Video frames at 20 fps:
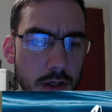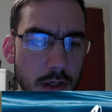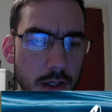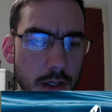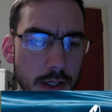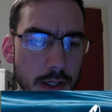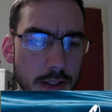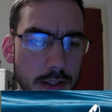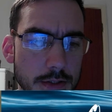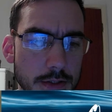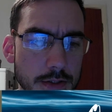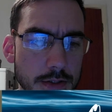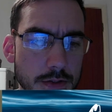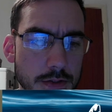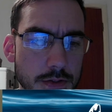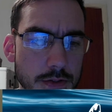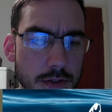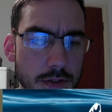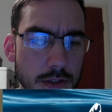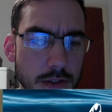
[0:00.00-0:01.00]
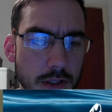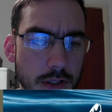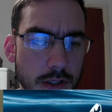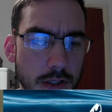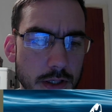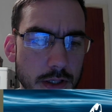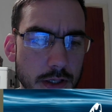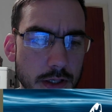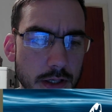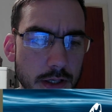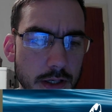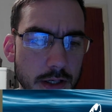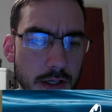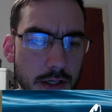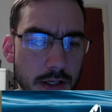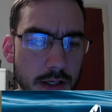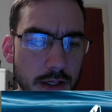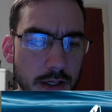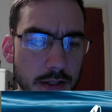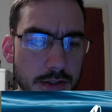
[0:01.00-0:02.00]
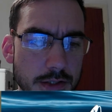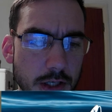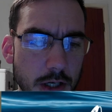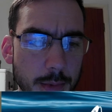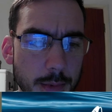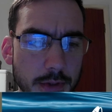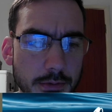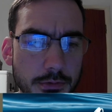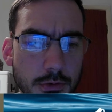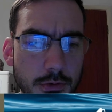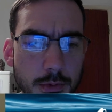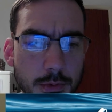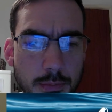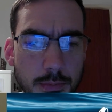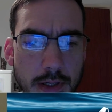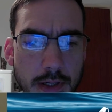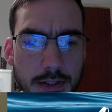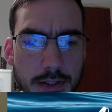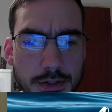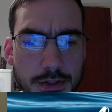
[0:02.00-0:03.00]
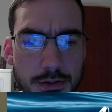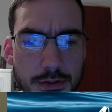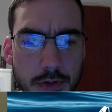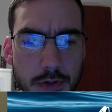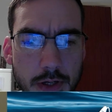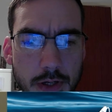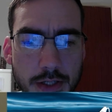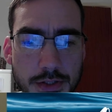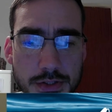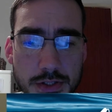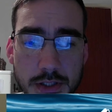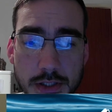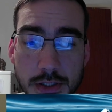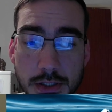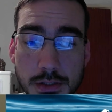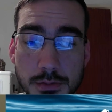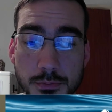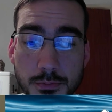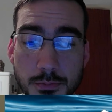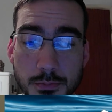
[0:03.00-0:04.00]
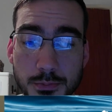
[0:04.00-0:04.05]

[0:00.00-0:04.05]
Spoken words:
it's coming from a place of actually